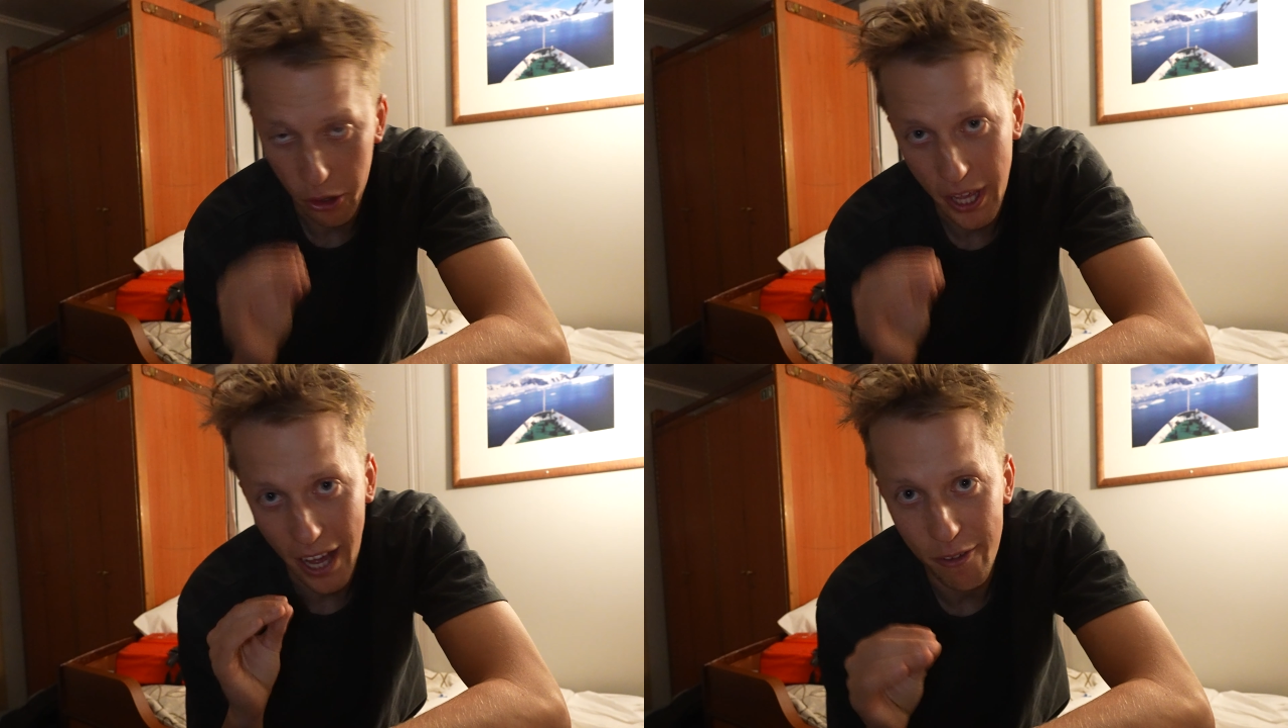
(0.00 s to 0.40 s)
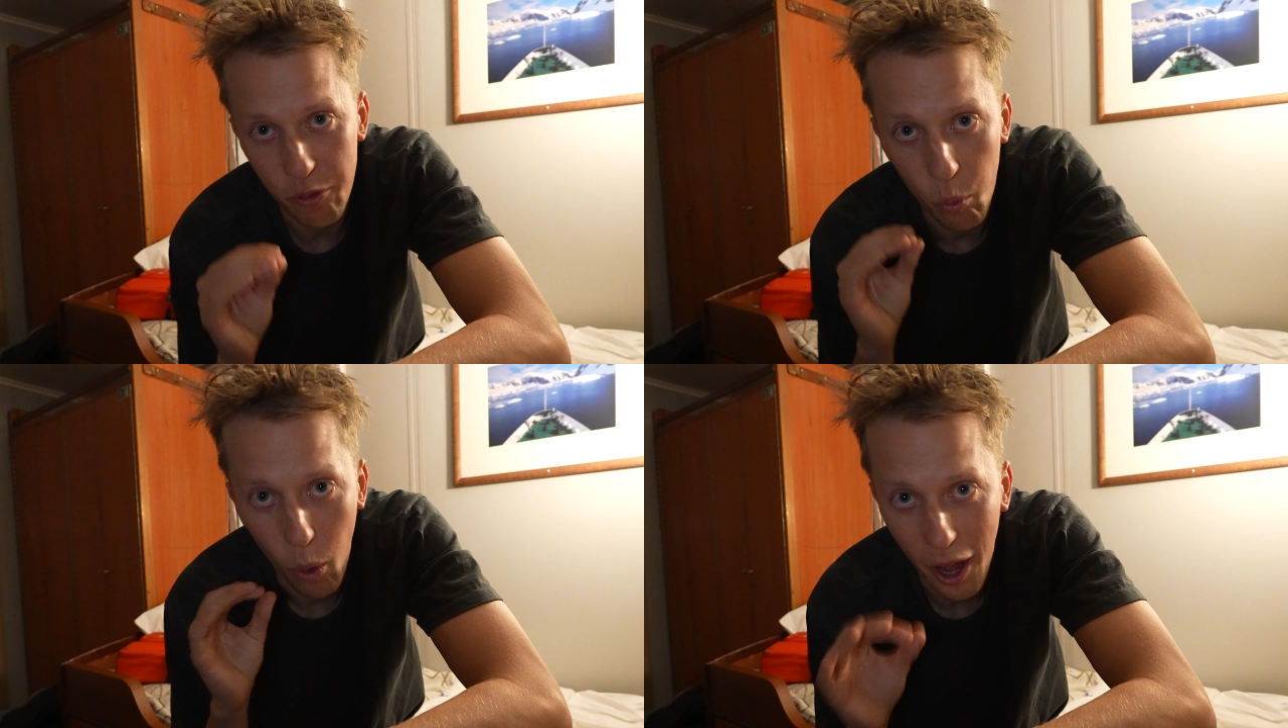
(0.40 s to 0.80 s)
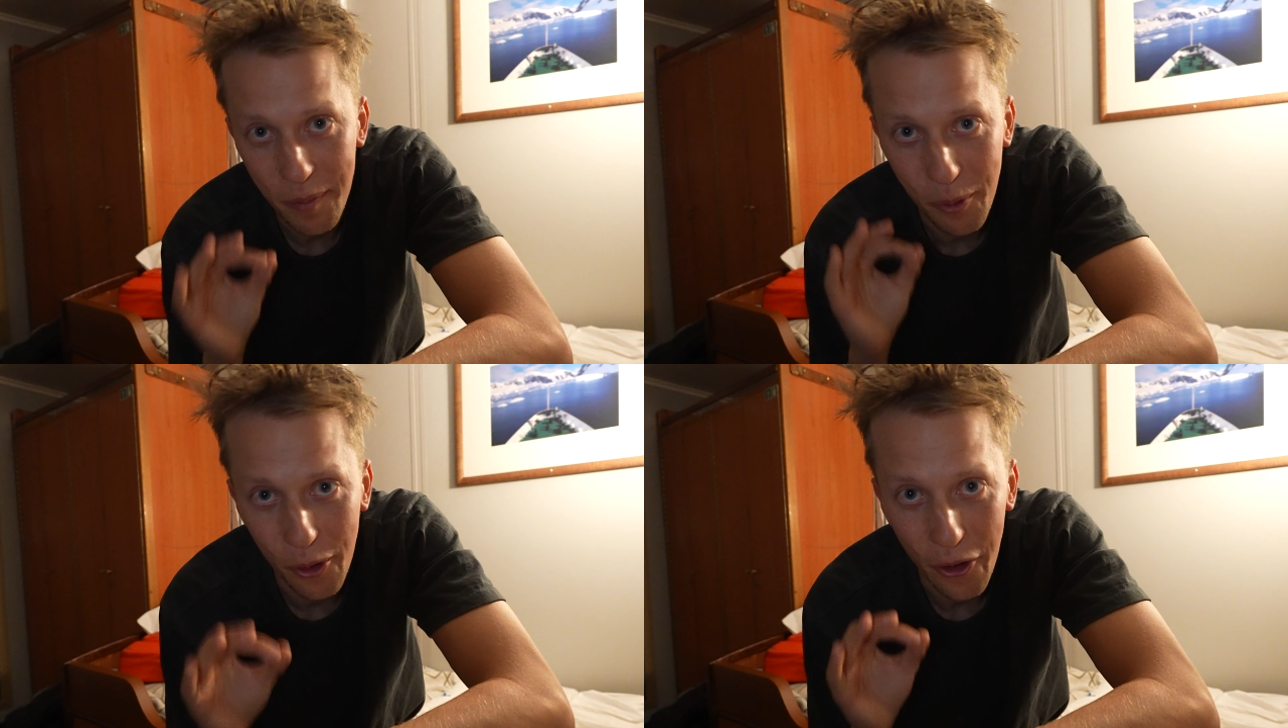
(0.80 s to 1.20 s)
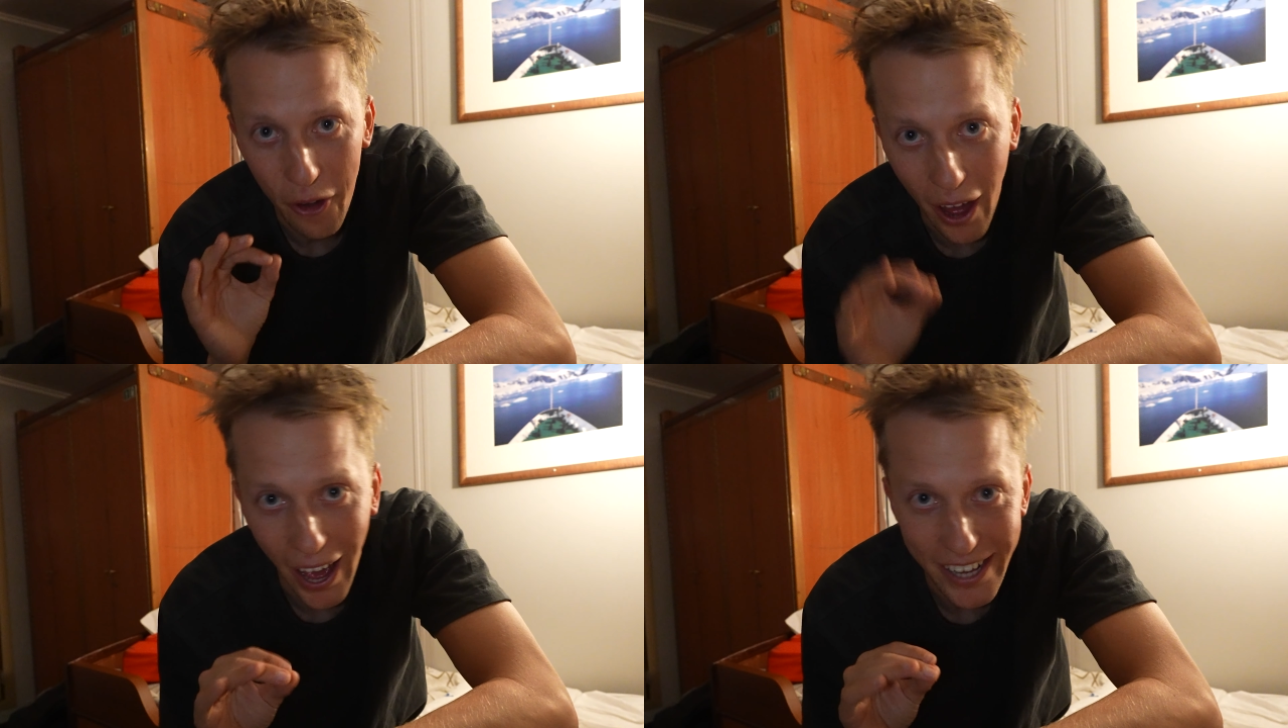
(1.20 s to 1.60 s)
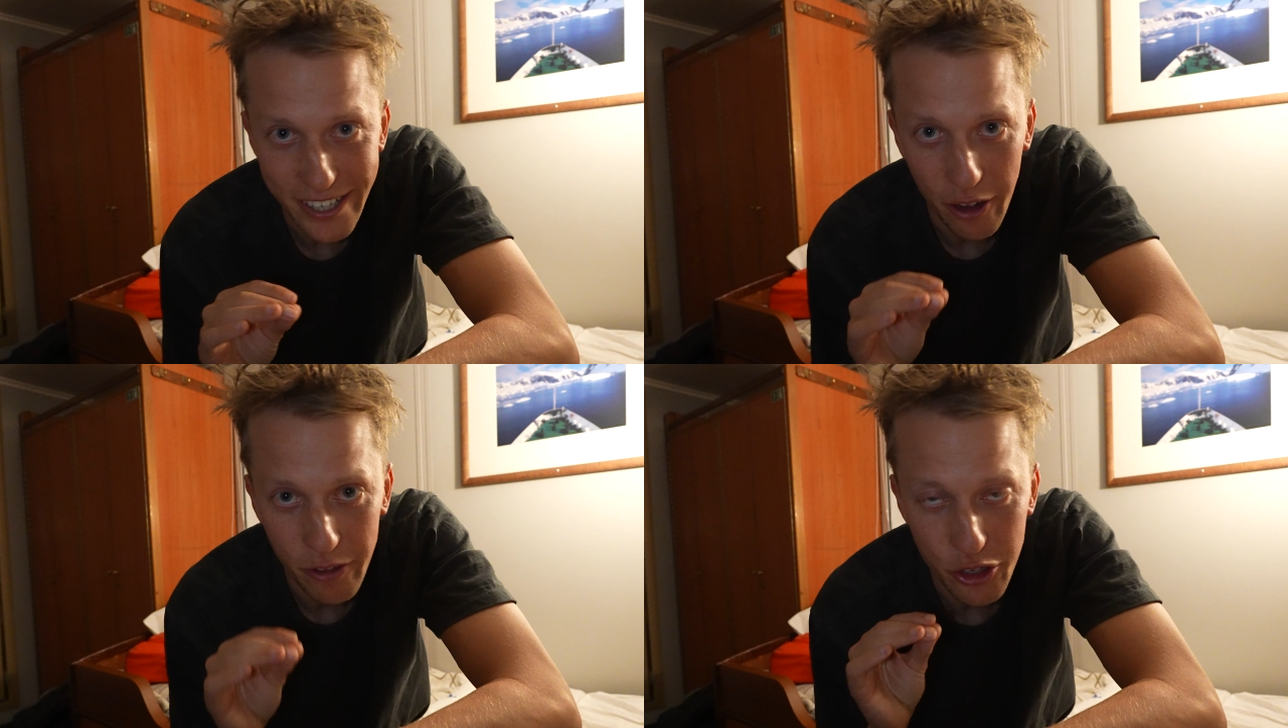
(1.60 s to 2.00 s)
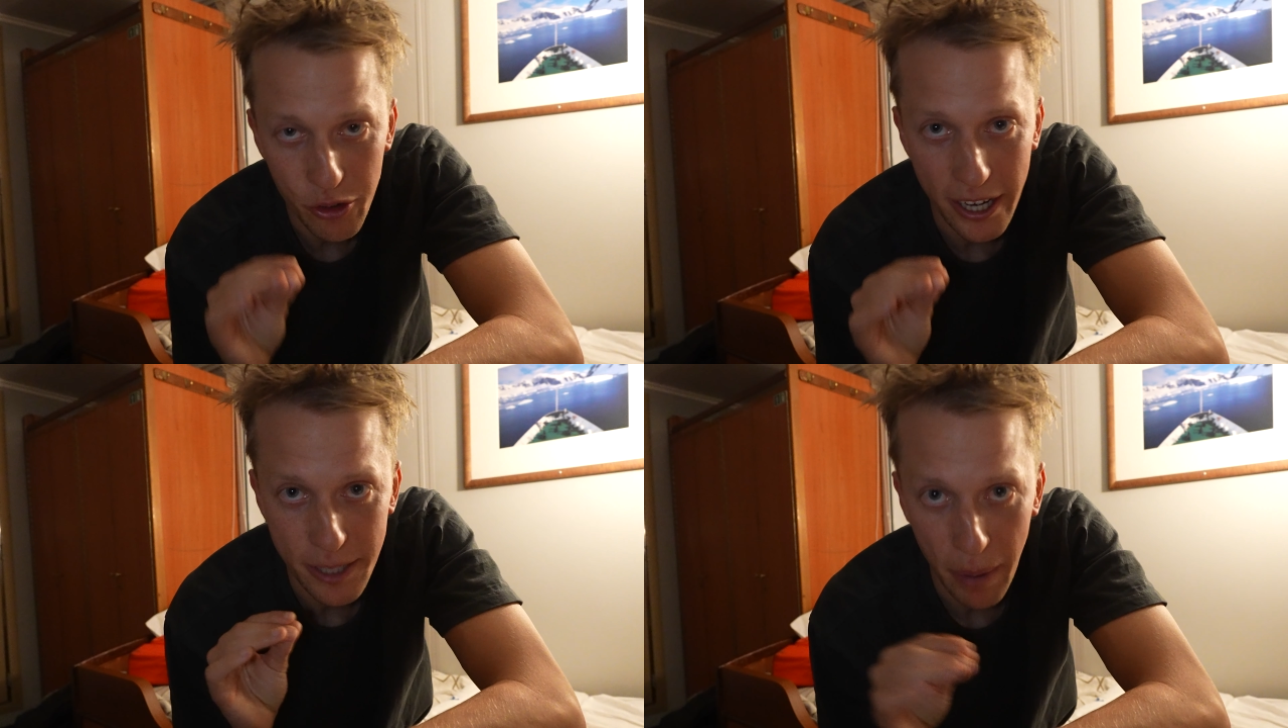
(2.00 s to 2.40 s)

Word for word: only have one more night on the Drake's